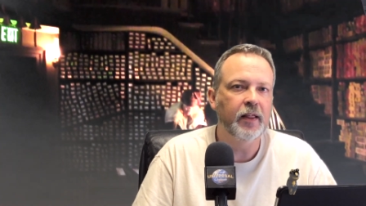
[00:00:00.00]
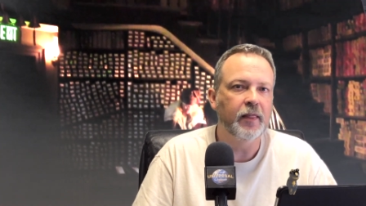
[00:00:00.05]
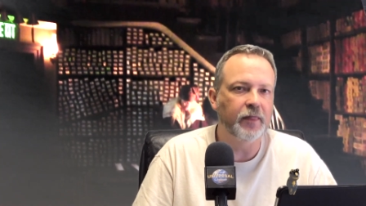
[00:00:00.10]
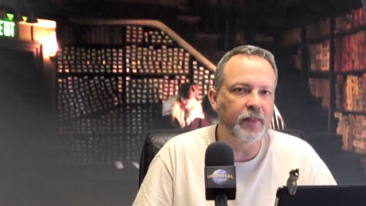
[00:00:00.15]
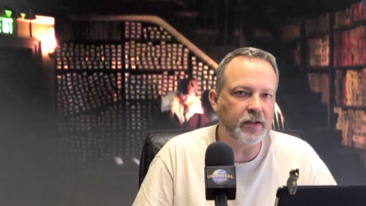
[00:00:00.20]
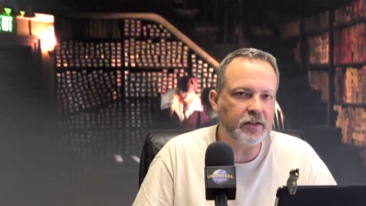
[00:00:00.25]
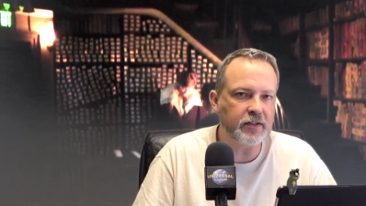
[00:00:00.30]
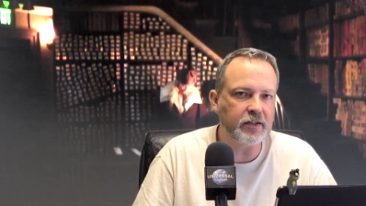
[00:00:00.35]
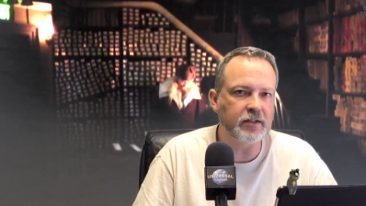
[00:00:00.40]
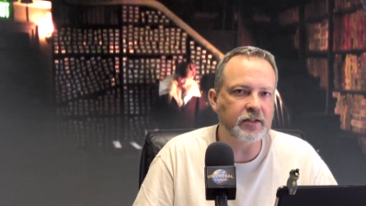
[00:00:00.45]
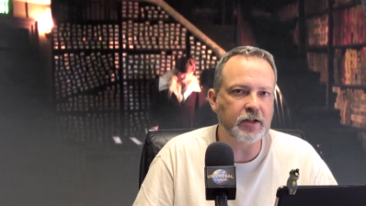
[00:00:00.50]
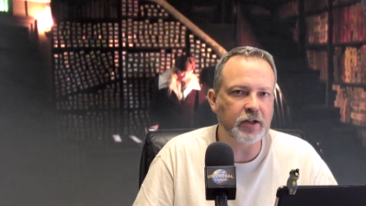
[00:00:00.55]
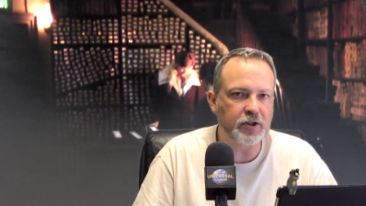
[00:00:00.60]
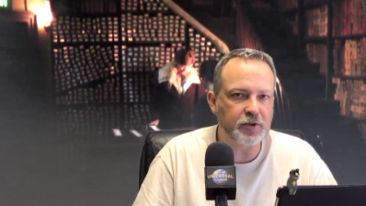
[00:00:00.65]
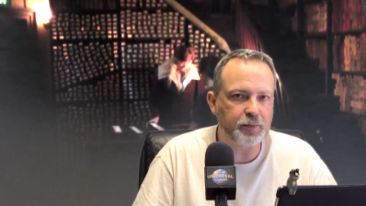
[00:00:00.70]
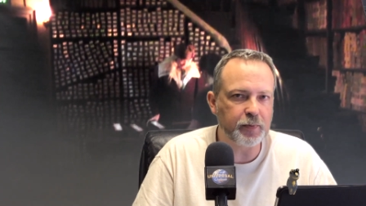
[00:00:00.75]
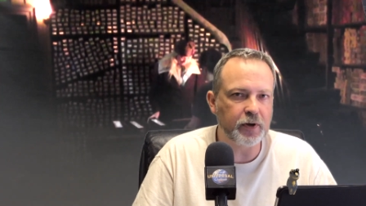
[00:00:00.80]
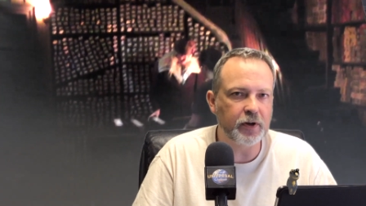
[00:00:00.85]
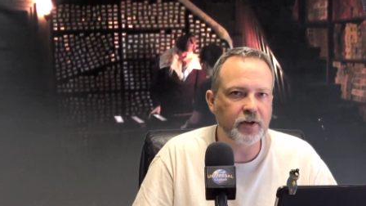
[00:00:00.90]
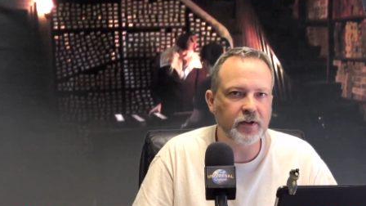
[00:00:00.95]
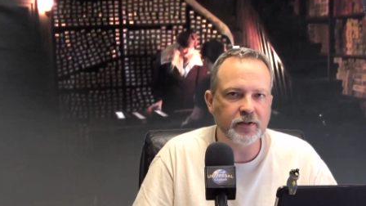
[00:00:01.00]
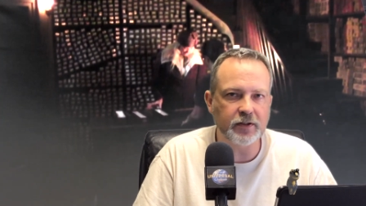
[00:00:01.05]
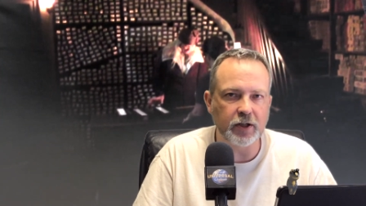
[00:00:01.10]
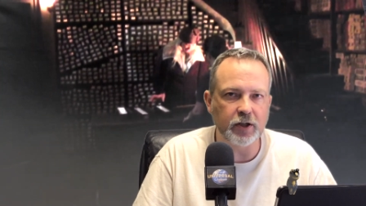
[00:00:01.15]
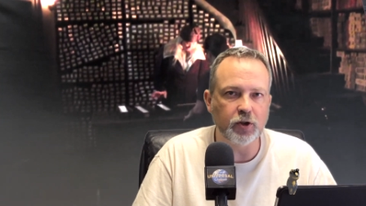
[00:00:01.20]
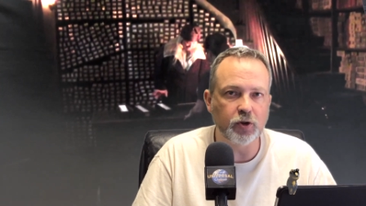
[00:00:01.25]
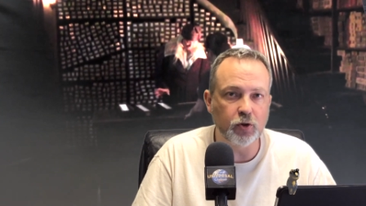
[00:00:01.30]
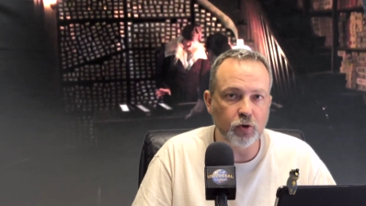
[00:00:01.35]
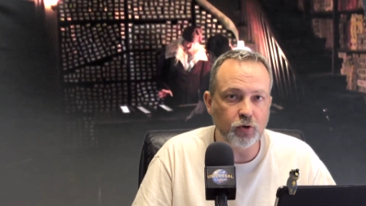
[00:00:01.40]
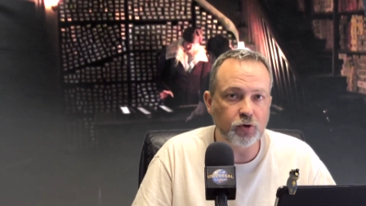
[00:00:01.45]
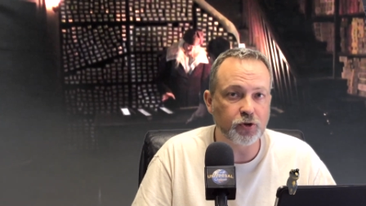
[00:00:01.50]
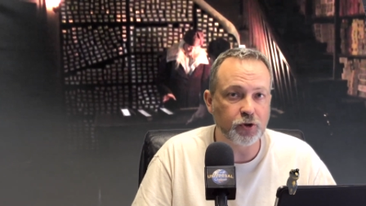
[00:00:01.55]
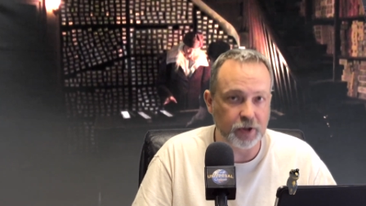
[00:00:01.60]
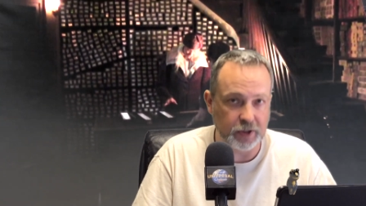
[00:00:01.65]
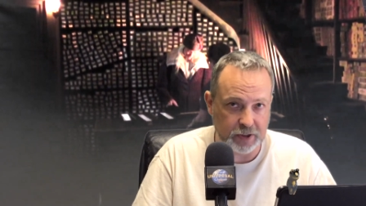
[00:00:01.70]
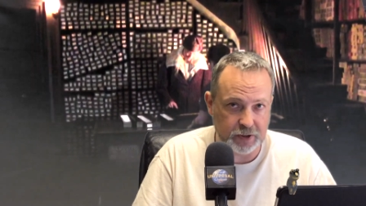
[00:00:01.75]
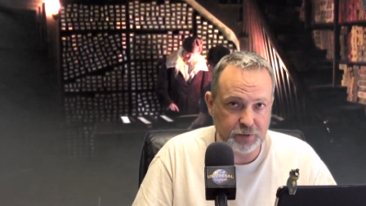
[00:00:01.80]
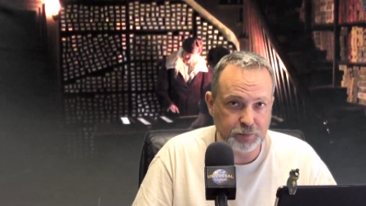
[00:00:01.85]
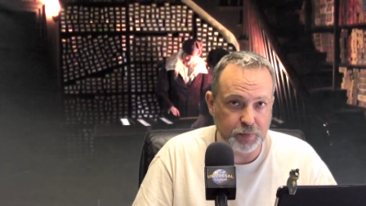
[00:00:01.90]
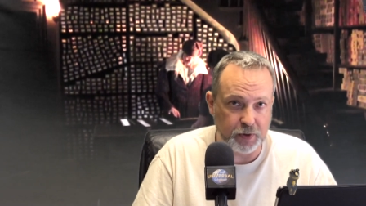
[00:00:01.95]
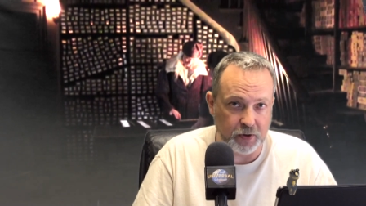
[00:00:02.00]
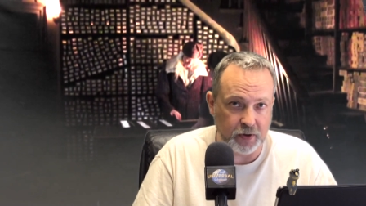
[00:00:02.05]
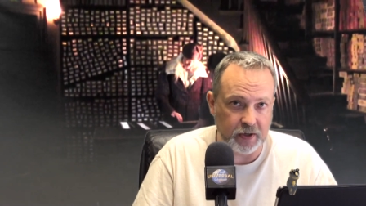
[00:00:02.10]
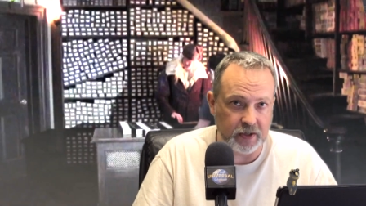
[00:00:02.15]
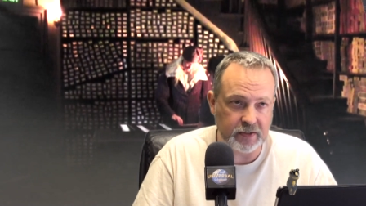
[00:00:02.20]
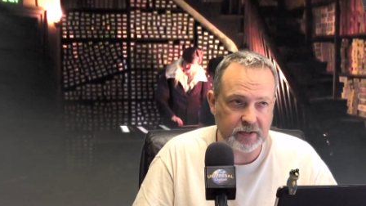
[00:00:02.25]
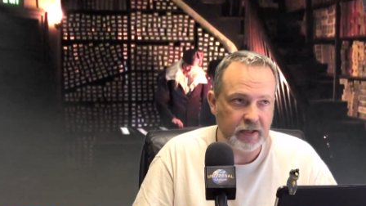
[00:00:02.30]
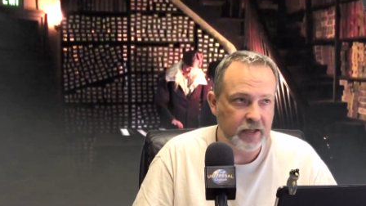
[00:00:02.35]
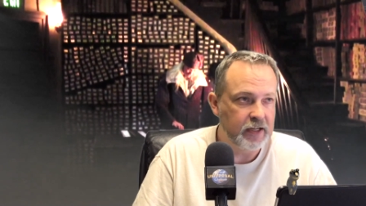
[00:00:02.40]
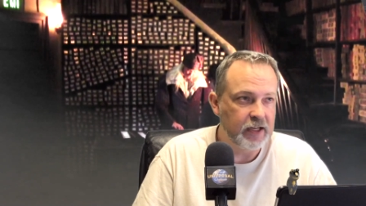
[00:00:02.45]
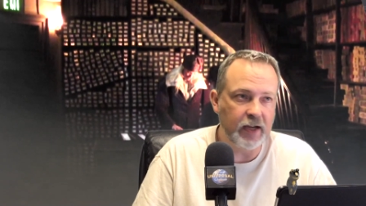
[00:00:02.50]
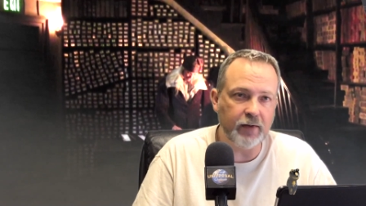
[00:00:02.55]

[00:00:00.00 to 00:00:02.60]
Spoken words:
This is an experience that you should experience.